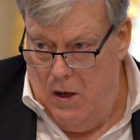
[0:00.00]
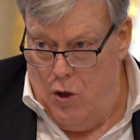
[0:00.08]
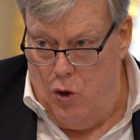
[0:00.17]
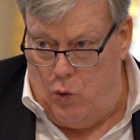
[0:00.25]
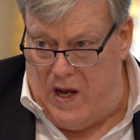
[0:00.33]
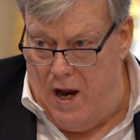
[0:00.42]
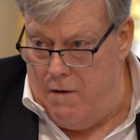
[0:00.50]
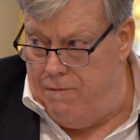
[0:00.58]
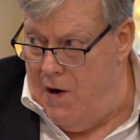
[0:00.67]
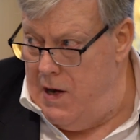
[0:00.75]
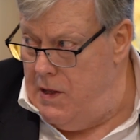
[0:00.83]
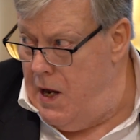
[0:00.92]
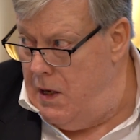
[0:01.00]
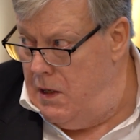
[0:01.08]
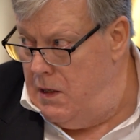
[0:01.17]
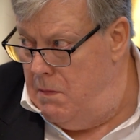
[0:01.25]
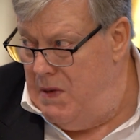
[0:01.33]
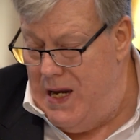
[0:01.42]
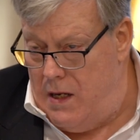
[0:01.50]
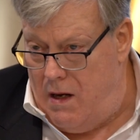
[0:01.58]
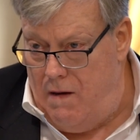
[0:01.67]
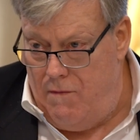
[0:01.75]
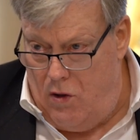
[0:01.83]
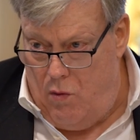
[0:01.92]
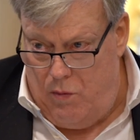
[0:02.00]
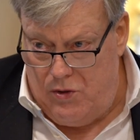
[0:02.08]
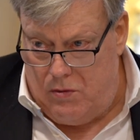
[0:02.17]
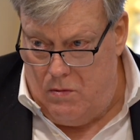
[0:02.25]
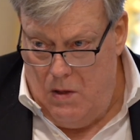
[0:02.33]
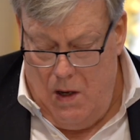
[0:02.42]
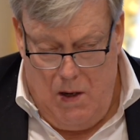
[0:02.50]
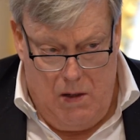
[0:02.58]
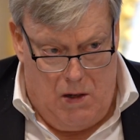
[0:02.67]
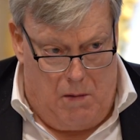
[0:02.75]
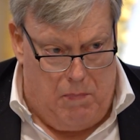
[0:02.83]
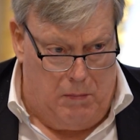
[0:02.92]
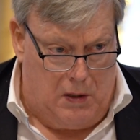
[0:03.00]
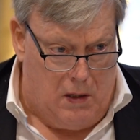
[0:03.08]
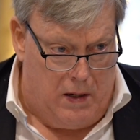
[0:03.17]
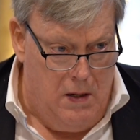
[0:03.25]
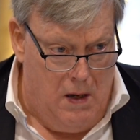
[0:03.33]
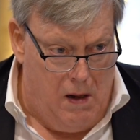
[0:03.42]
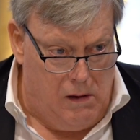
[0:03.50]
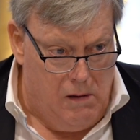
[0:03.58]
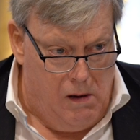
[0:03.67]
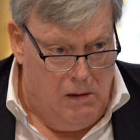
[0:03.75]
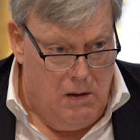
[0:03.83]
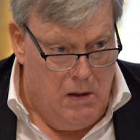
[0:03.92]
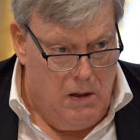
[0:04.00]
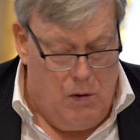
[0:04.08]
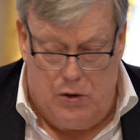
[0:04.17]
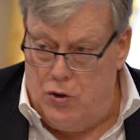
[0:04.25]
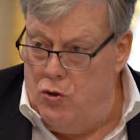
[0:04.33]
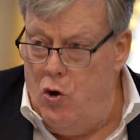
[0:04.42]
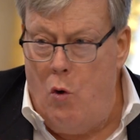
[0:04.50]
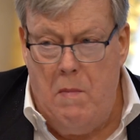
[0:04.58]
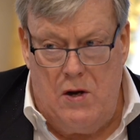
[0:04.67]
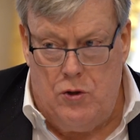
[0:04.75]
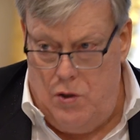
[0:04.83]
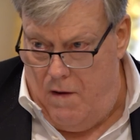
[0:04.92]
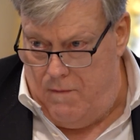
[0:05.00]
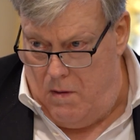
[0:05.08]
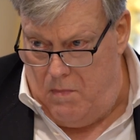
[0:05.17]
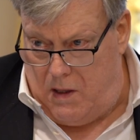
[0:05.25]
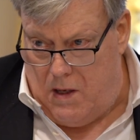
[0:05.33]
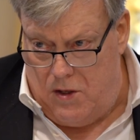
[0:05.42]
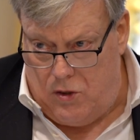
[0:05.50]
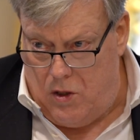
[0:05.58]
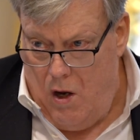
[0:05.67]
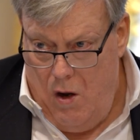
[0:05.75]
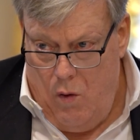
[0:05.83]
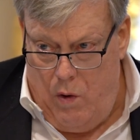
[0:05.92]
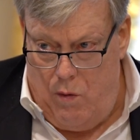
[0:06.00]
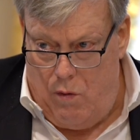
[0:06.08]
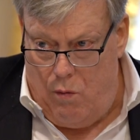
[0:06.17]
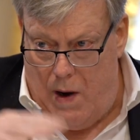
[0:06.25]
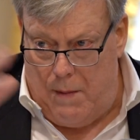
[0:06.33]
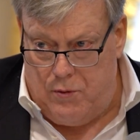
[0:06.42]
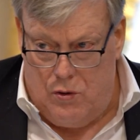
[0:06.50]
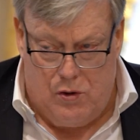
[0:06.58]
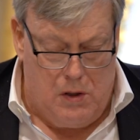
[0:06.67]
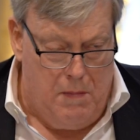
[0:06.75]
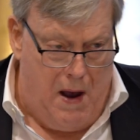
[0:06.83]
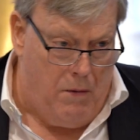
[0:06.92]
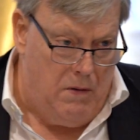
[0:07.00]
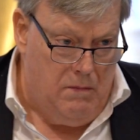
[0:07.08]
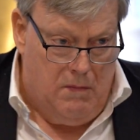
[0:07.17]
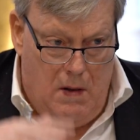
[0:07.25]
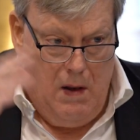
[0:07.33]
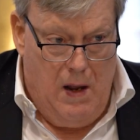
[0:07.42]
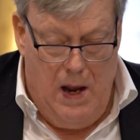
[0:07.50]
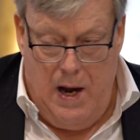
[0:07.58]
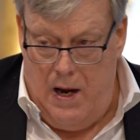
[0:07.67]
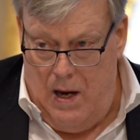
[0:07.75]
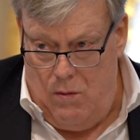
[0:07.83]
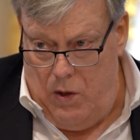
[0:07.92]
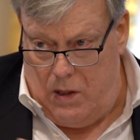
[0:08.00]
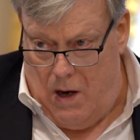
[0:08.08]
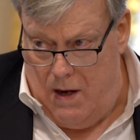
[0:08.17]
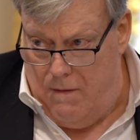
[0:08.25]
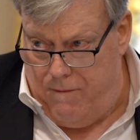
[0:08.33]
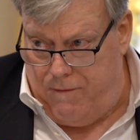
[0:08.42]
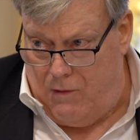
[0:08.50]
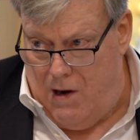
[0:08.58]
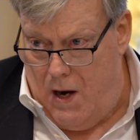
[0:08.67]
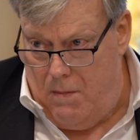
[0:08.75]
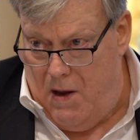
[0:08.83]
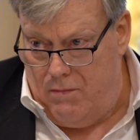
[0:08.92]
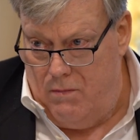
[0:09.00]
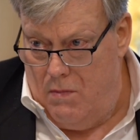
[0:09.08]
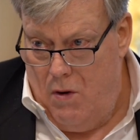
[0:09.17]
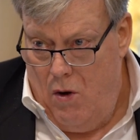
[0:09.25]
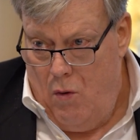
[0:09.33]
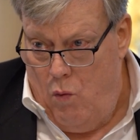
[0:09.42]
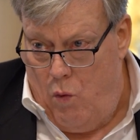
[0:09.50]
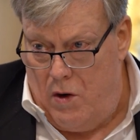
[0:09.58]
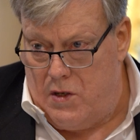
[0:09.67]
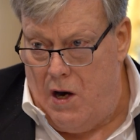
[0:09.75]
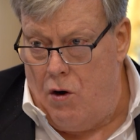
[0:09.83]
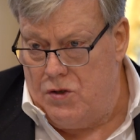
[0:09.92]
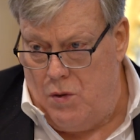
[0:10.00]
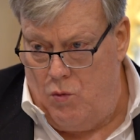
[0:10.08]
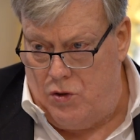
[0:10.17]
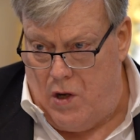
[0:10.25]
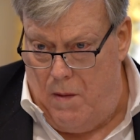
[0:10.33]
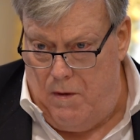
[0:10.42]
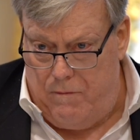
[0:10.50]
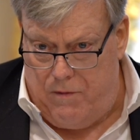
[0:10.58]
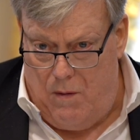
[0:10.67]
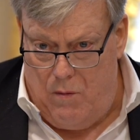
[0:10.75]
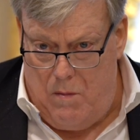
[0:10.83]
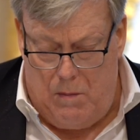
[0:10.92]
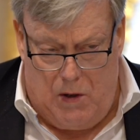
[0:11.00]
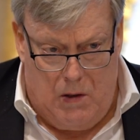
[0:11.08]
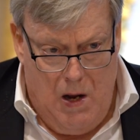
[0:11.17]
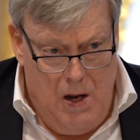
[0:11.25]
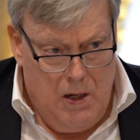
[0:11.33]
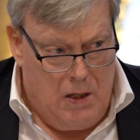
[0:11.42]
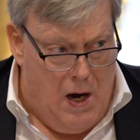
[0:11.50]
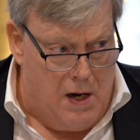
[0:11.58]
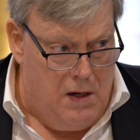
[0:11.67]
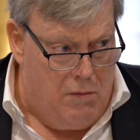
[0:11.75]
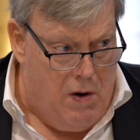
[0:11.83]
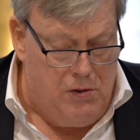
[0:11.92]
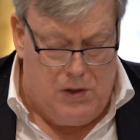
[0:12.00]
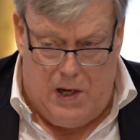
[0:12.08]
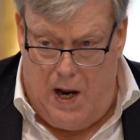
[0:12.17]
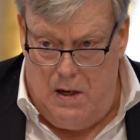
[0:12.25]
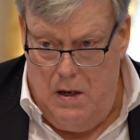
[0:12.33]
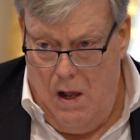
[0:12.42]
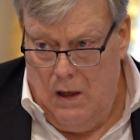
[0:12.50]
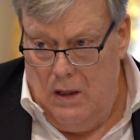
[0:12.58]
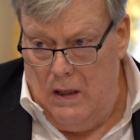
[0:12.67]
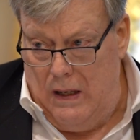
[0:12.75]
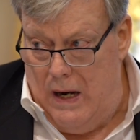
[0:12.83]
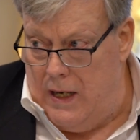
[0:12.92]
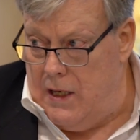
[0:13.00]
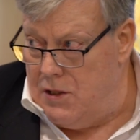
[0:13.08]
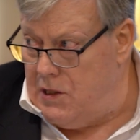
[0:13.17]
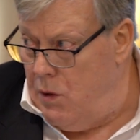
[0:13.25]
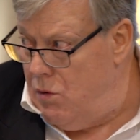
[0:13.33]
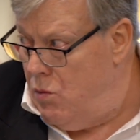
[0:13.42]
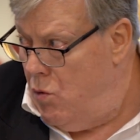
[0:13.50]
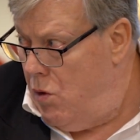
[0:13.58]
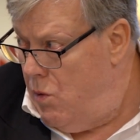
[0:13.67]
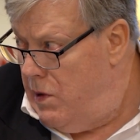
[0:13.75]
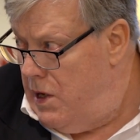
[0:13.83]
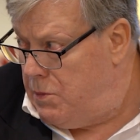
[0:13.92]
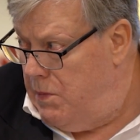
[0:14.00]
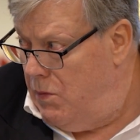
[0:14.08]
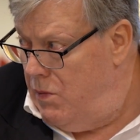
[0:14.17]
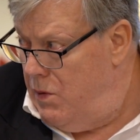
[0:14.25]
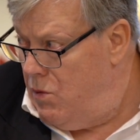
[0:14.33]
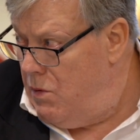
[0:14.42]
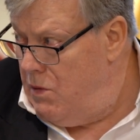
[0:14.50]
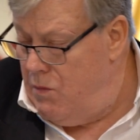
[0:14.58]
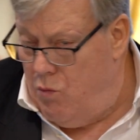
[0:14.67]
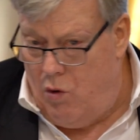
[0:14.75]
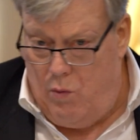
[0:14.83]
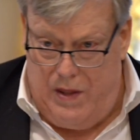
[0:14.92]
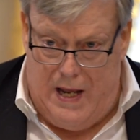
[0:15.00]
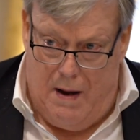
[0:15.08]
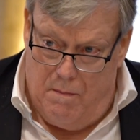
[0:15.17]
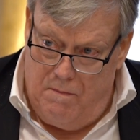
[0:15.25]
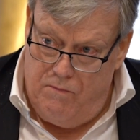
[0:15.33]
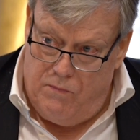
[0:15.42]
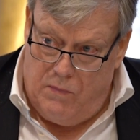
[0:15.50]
You can't find that in the media, even though it was done publicly. There was no mention of it because we were rapturous about, and we kind of forgot about where terrorism was coming from. Remember, Condi Rice said, yeah, I guess they were at war with us, but we weren't at war with them.